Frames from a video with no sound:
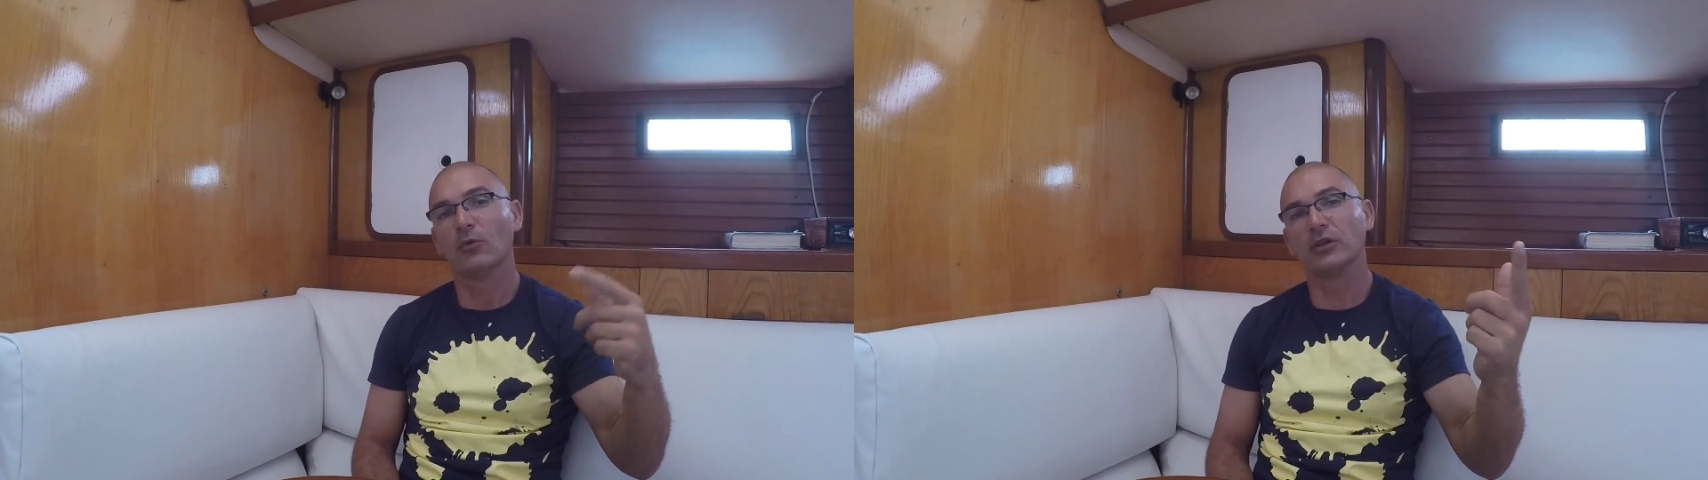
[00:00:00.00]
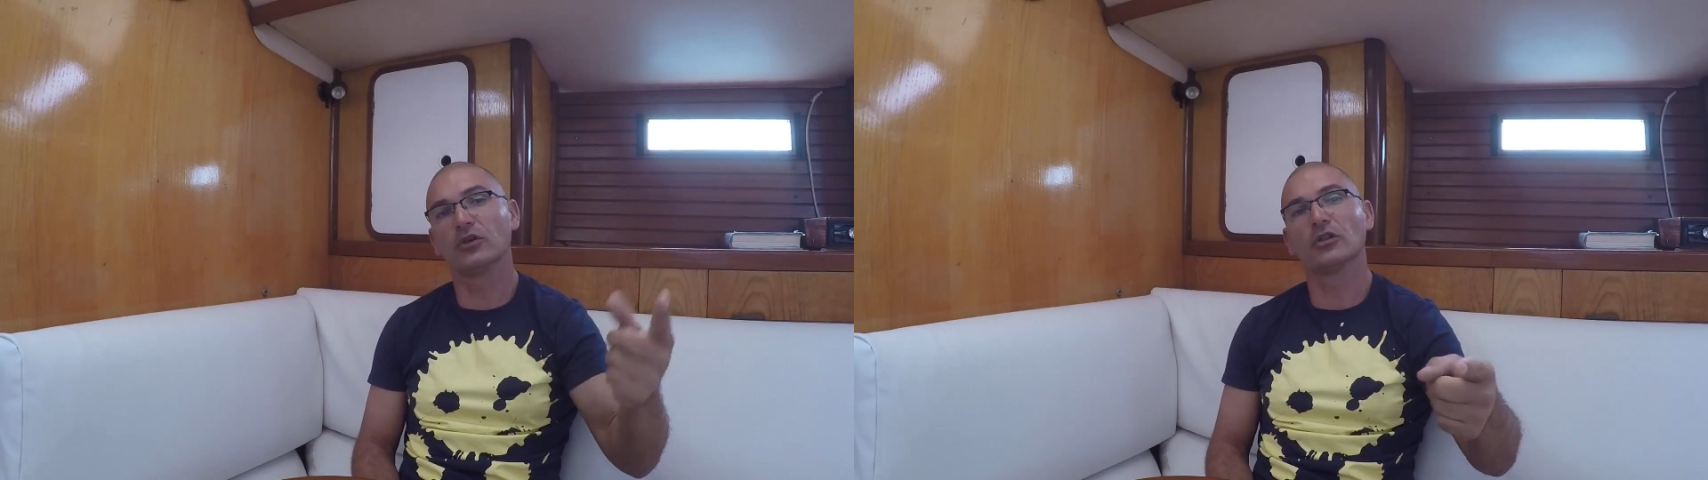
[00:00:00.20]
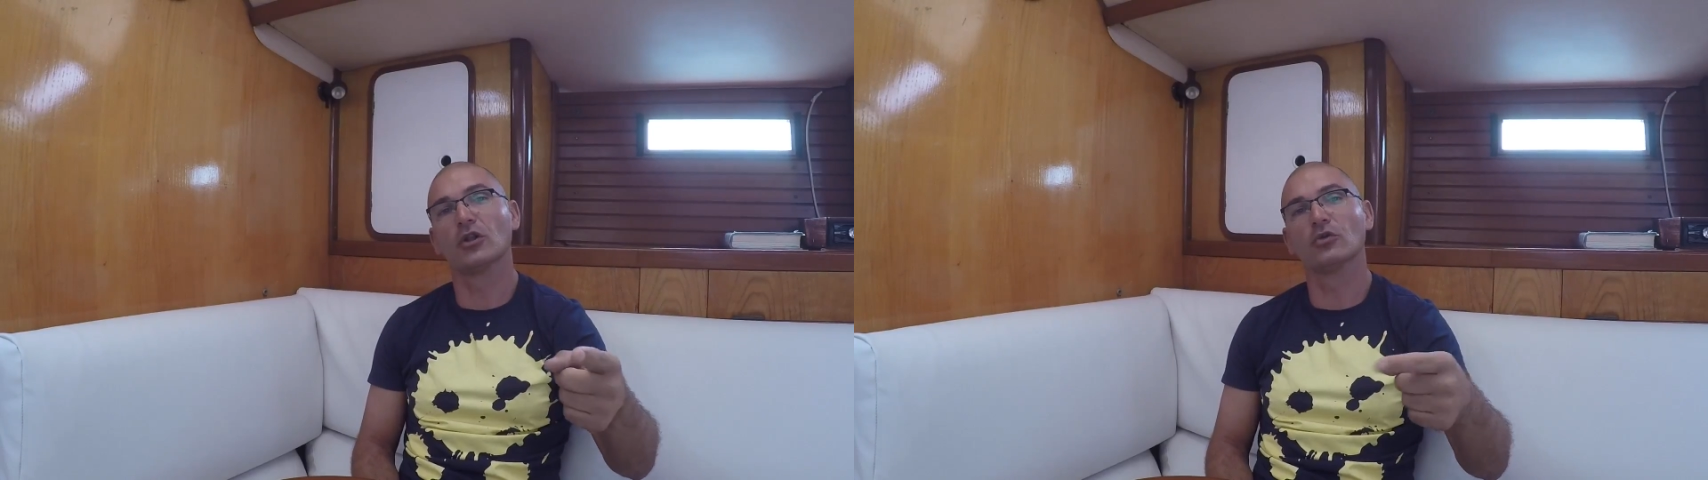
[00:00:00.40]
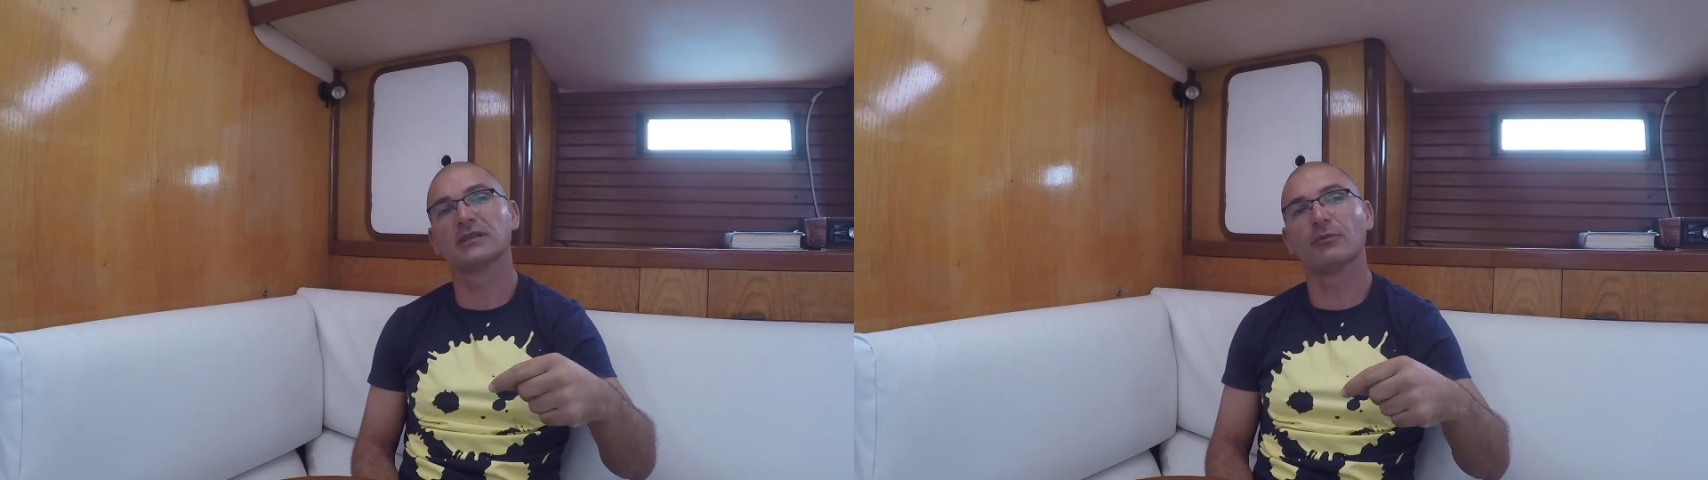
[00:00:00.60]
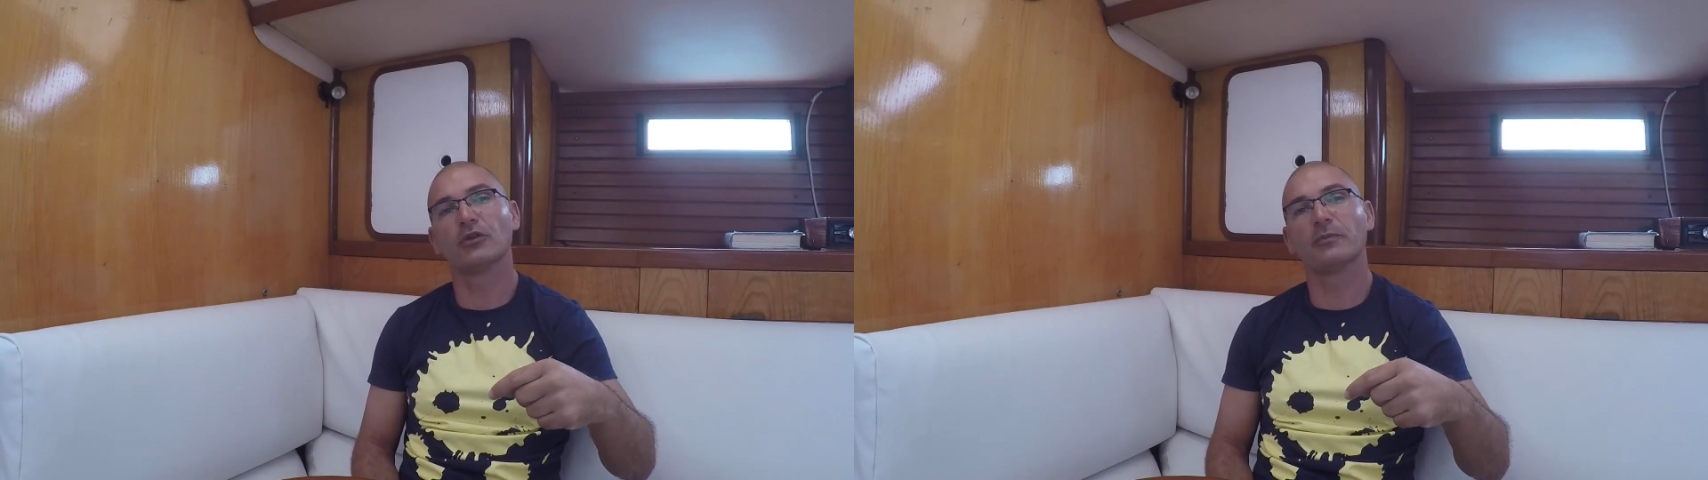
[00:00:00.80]
when you're gonna look
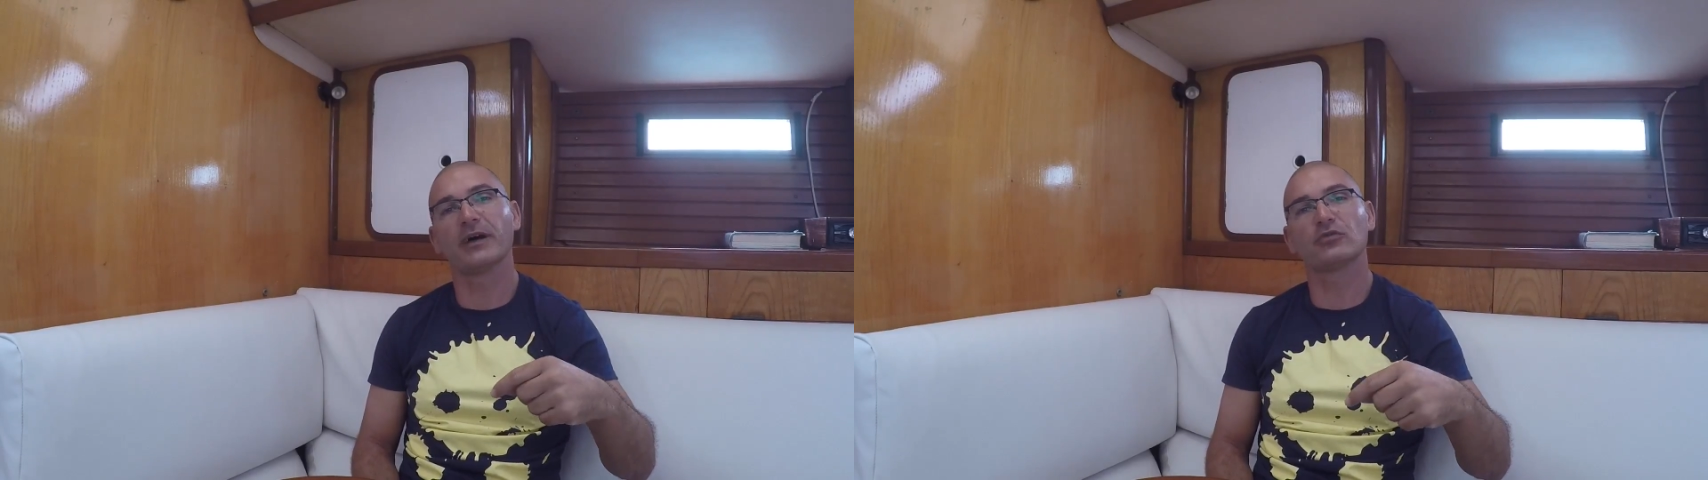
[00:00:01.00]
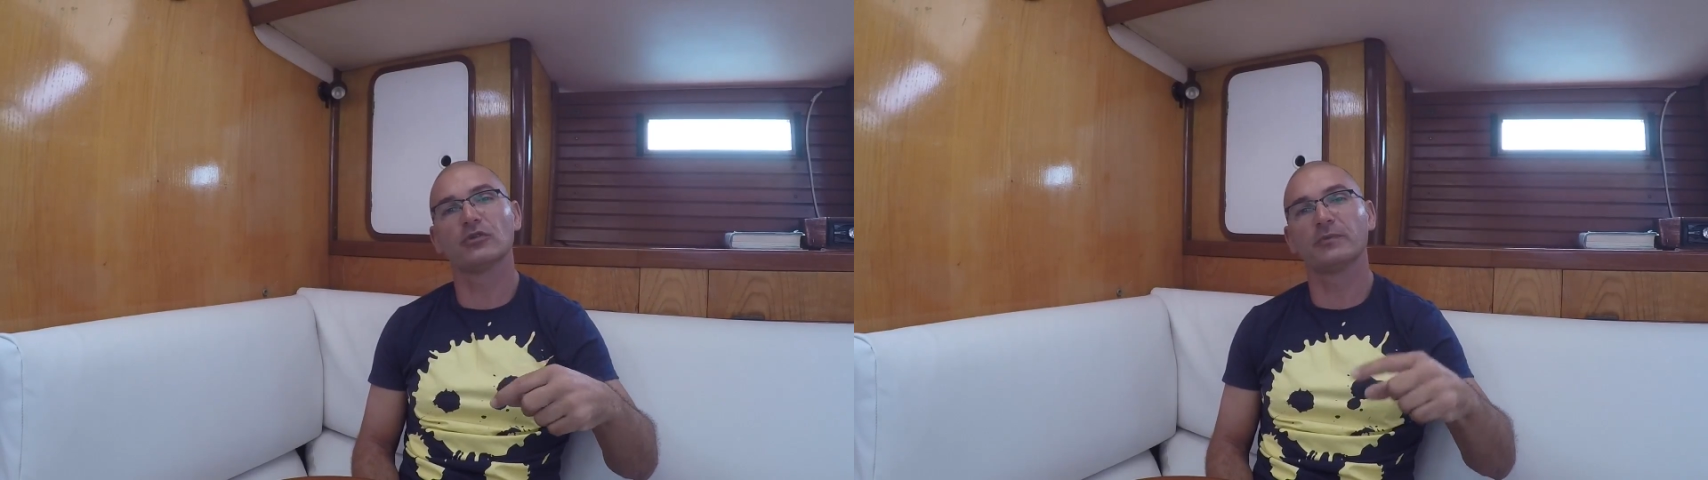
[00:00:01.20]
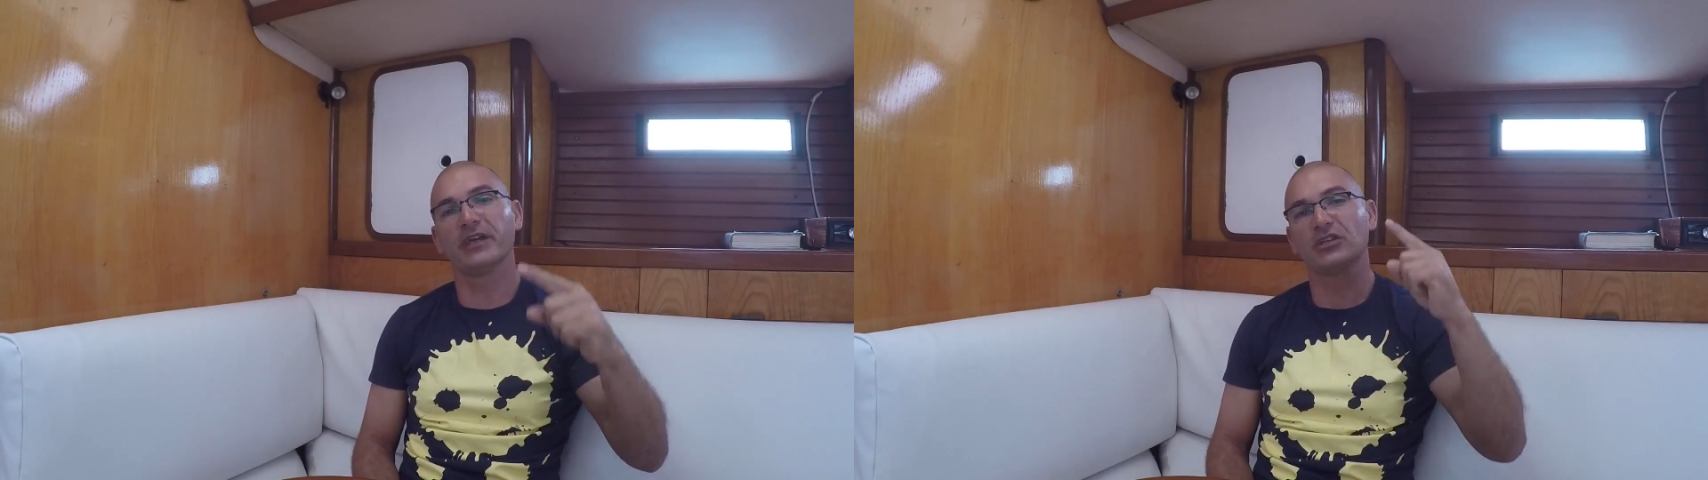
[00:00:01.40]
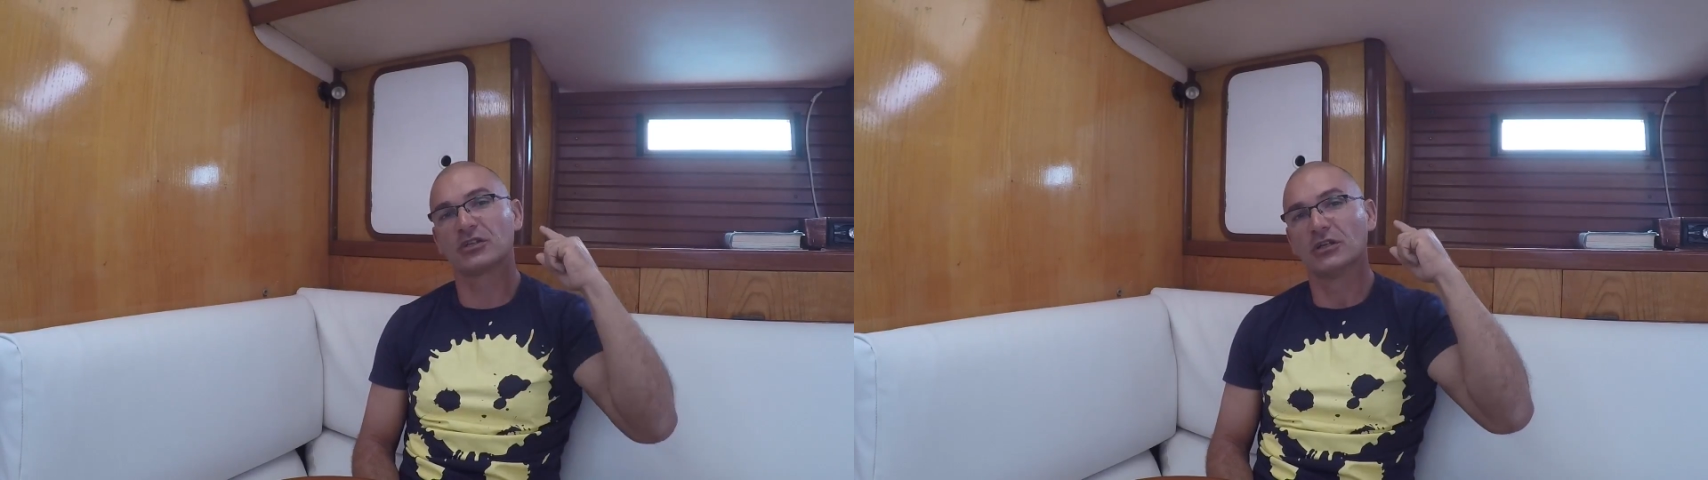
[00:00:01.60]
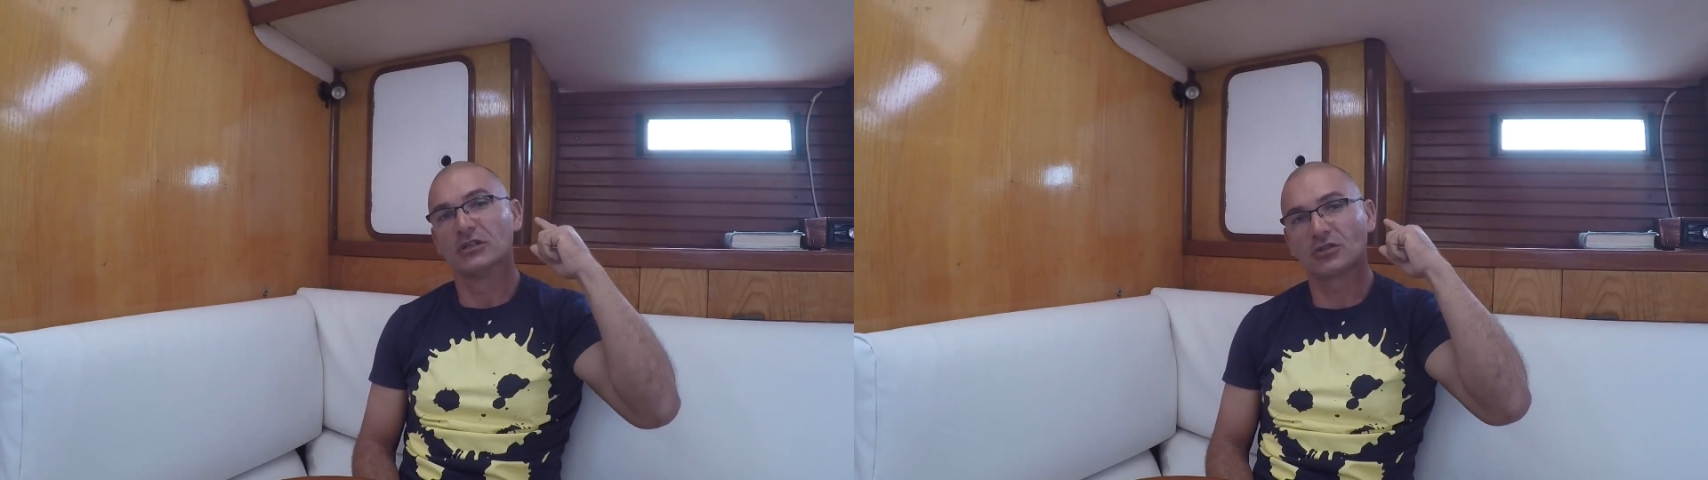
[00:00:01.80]
them on the Patreon page.